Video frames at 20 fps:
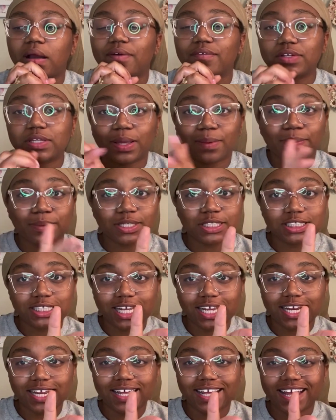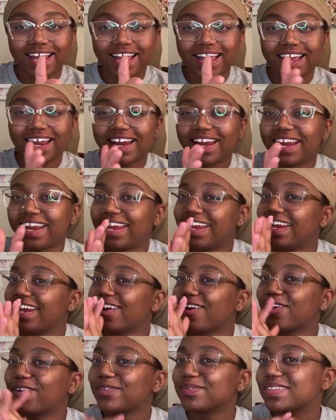really appreciate it and
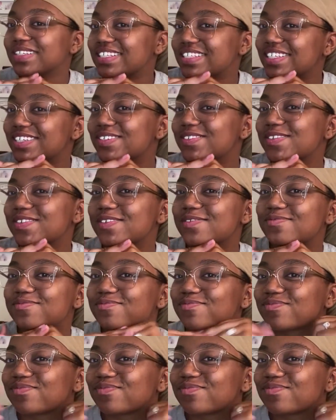hope to see you soon.